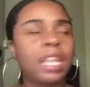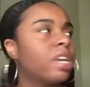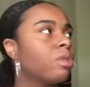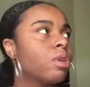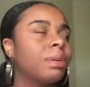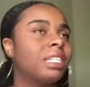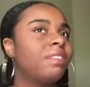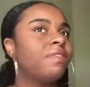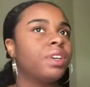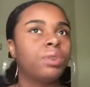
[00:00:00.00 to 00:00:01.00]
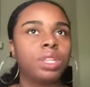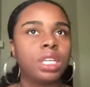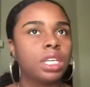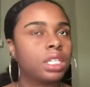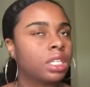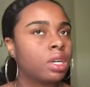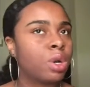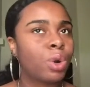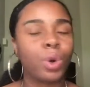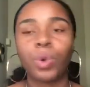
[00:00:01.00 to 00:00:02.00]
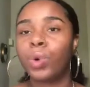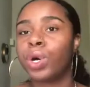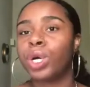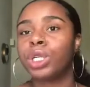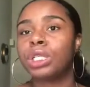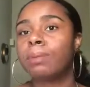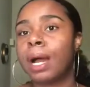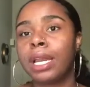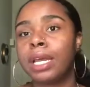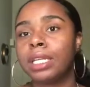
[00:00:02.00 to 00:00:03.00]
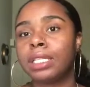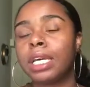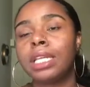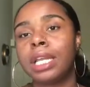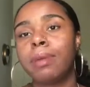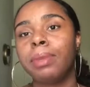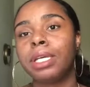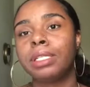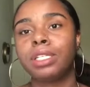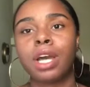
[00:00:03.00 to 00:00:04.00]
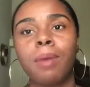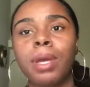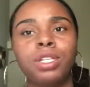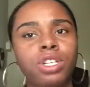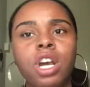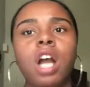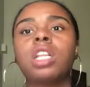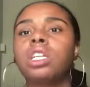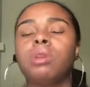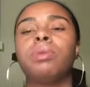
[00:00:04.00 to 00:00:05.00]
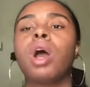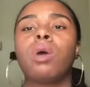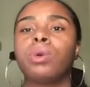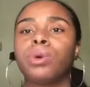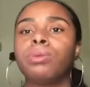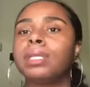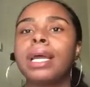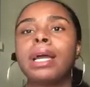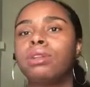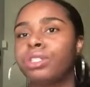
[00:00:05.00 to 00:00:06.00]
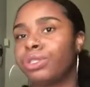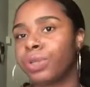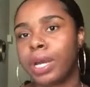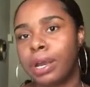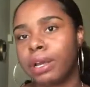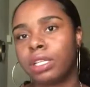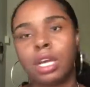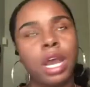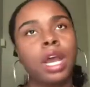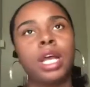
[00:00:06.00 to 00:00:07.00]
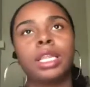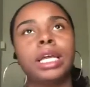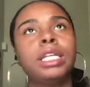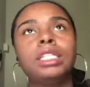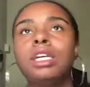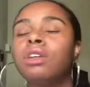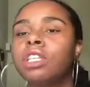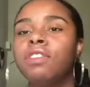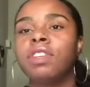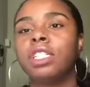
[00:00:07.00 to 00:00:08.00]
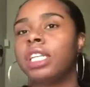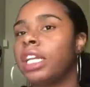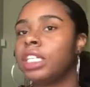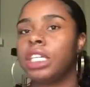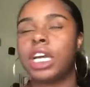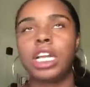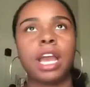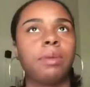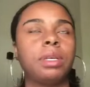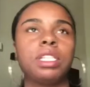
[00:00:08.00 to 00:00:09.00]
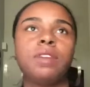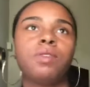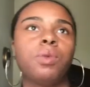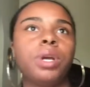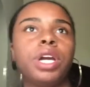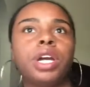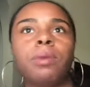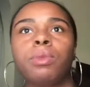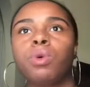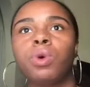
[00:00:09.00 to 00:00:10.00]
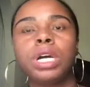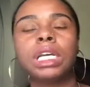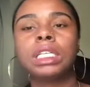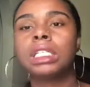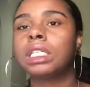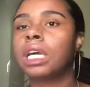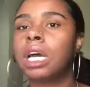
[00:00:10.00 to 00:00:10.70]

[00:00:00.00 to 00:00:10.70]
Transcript: is filthy, or somebody telling their business. Y'all make sure y'all clean up y'all room. Take out your trash. Ladies, don't leave your sanitary napkins everywhere. Boys,